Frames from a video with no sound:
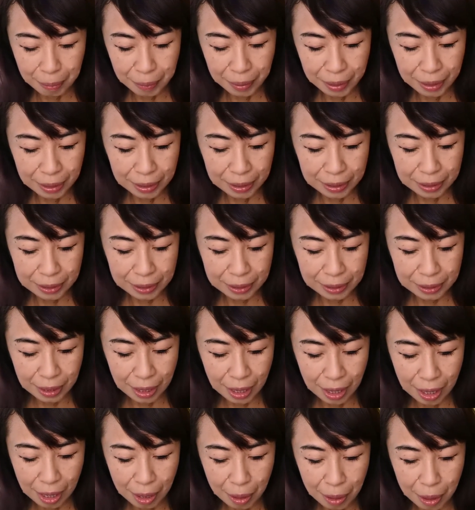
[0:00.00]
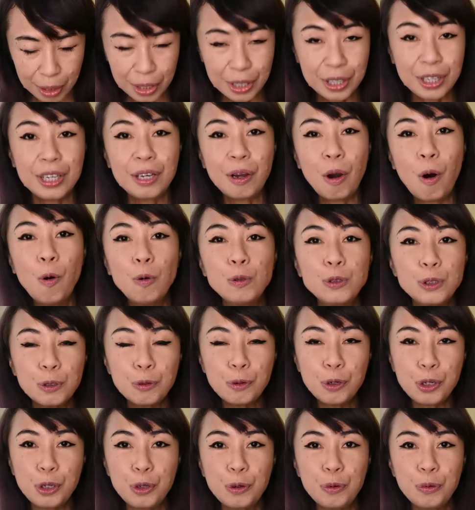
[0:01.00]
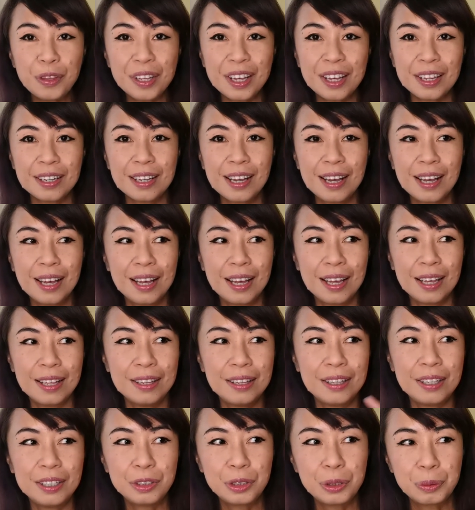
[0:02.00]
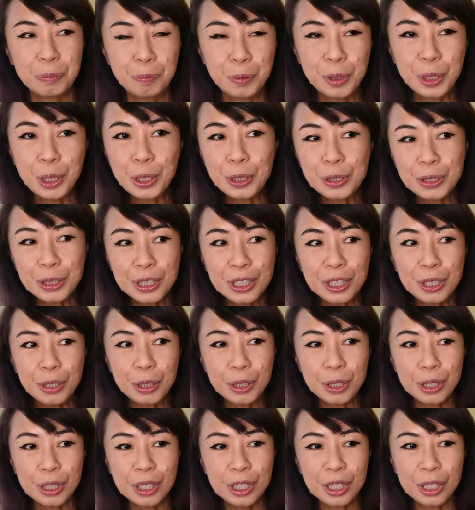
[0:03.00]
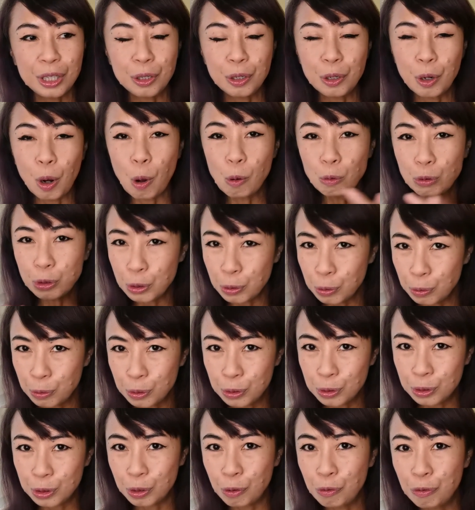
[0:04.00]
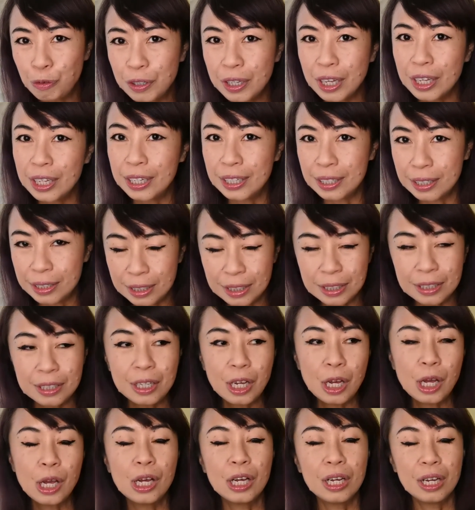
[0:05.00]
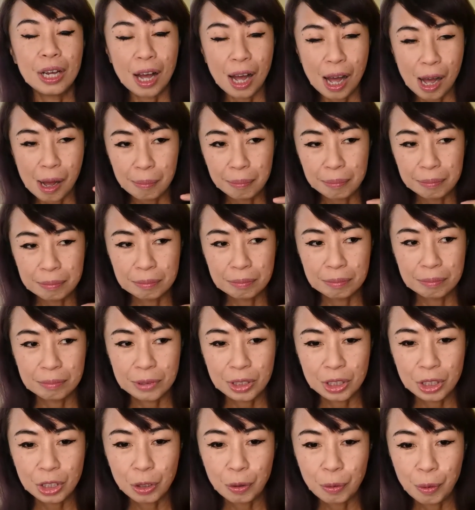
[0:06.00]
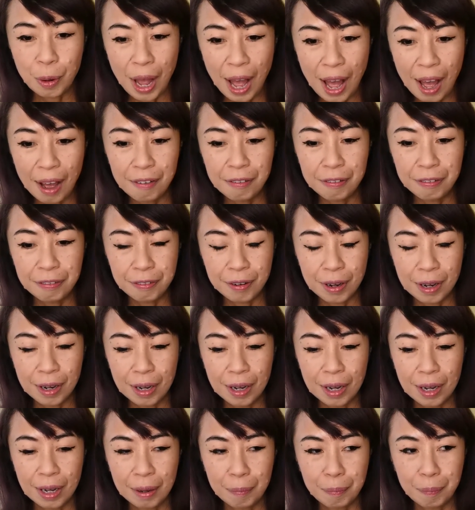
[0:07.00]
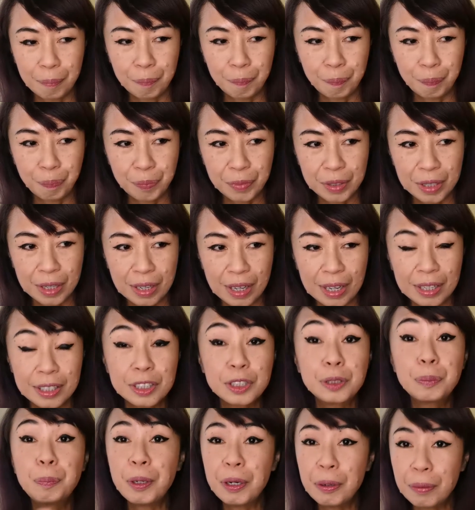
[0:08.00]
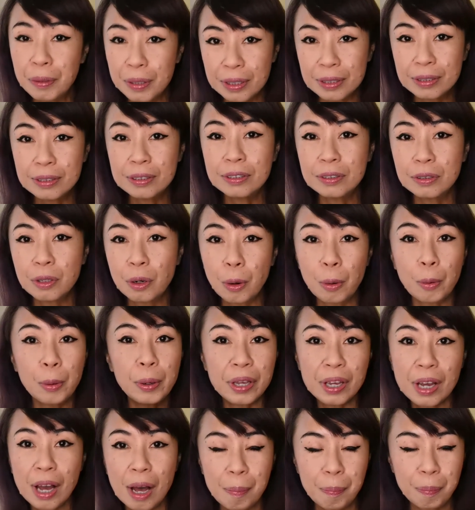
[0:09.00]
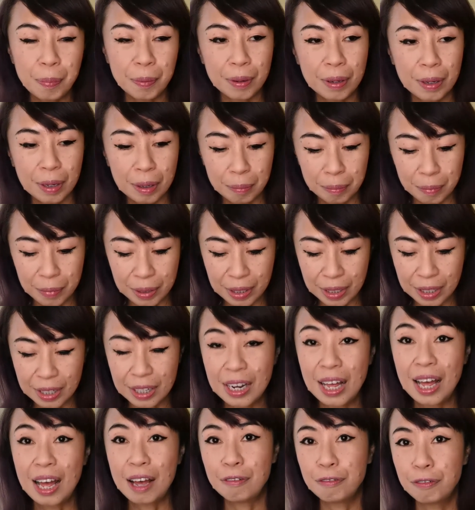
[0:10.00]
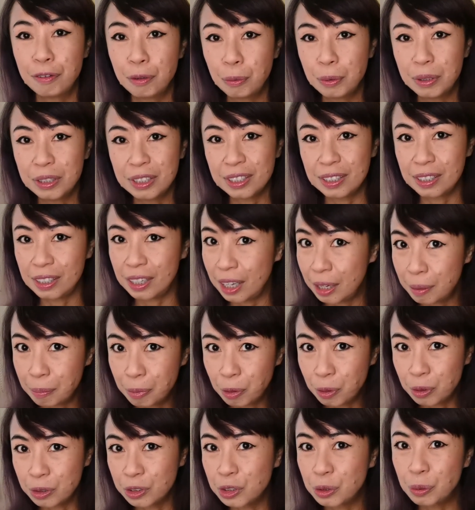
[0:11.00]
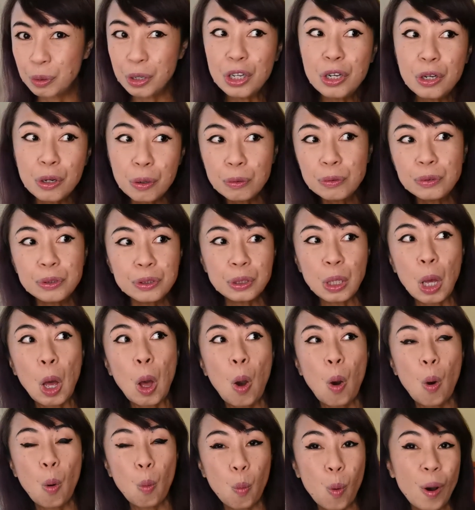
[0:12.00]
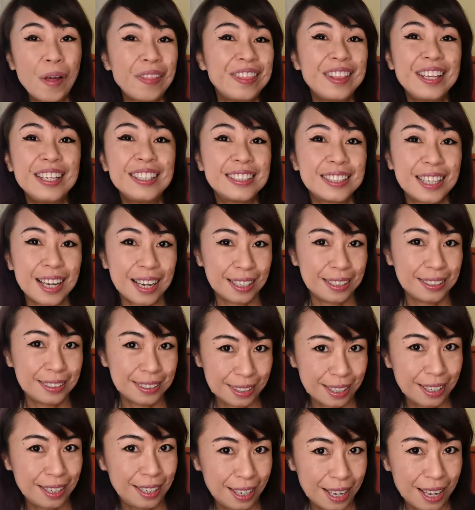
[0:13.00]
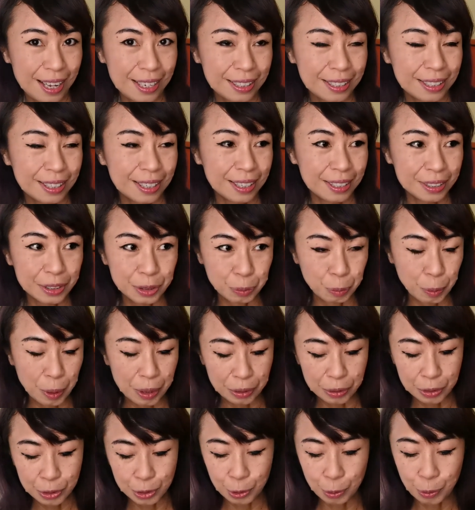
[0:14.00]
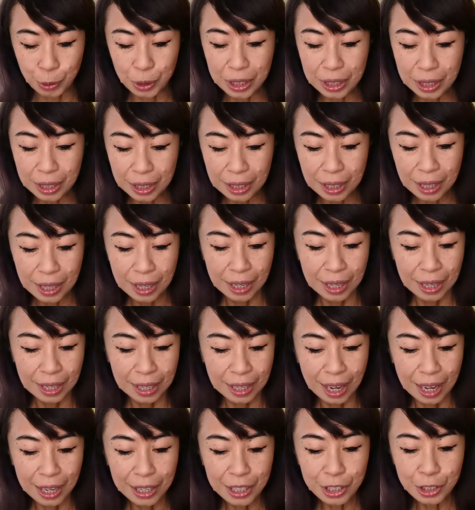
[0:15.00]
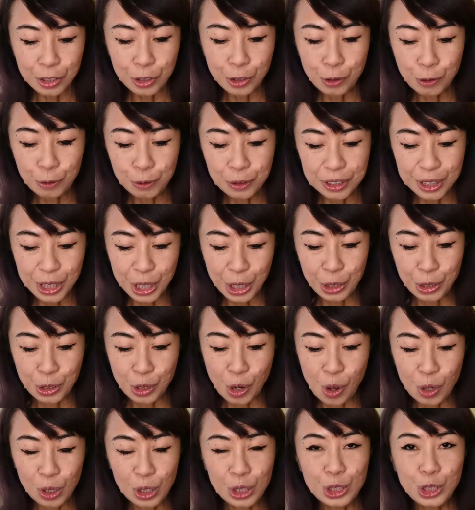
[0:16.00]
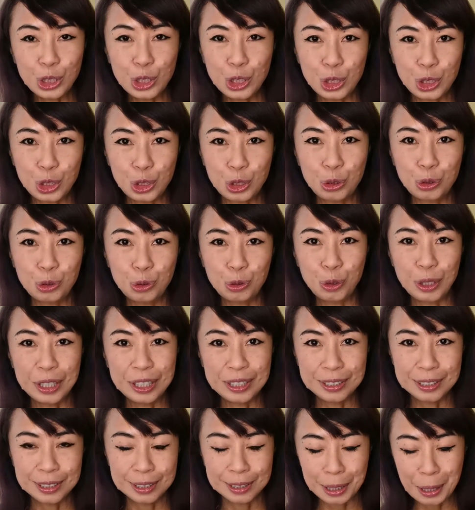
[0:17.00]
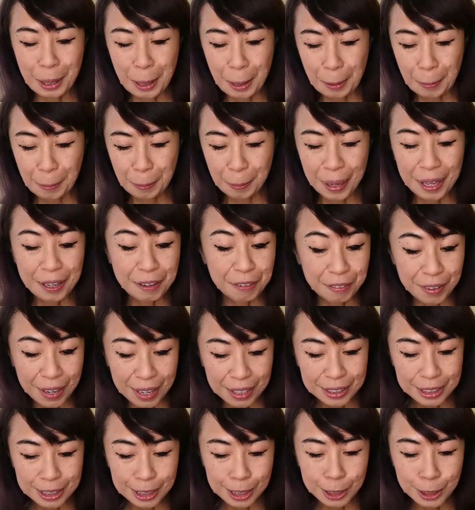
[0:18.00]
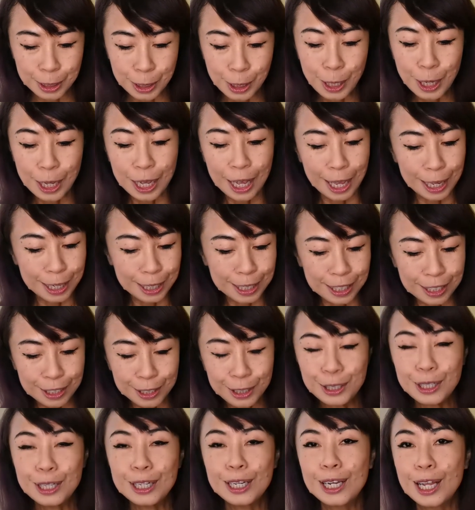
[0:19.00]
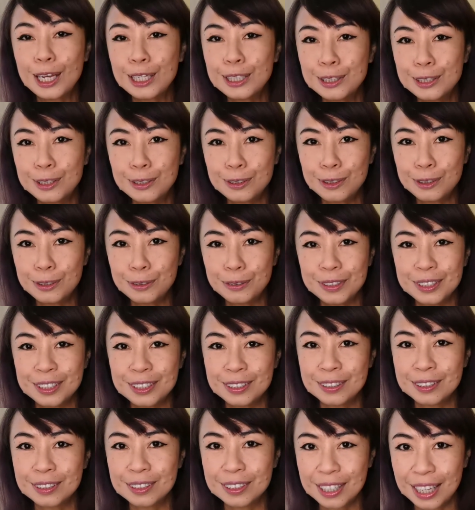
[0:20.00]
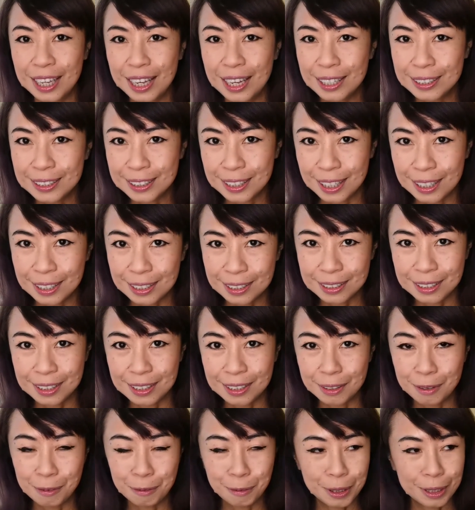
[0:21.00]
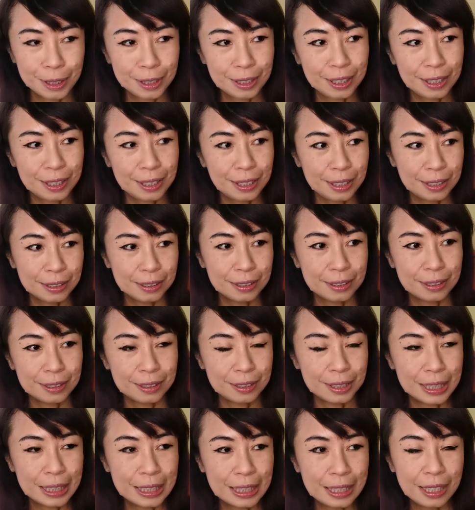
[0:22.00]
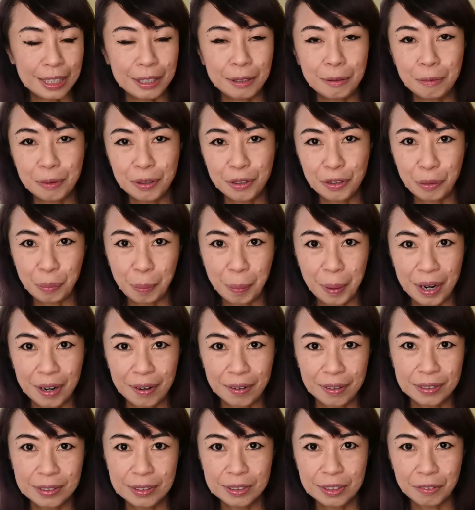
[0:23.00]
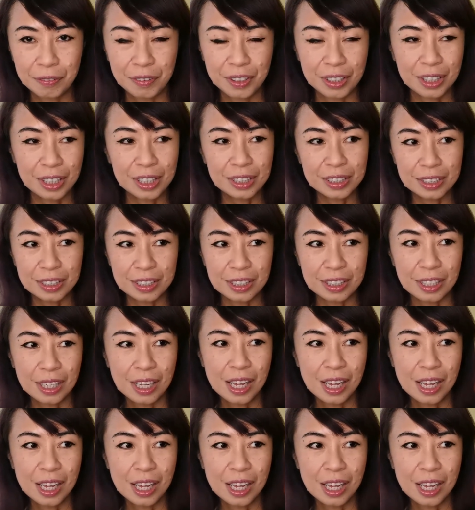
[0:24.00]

is he also knew that this, because he also, don't forget, he did you know, have experience growing up in an affluent neighborhood, so he knows what these guys are like as well. So he kind of used that knowledge to his advantage, and he likes to use this scare tactic when he is dealing with the parents of the kids.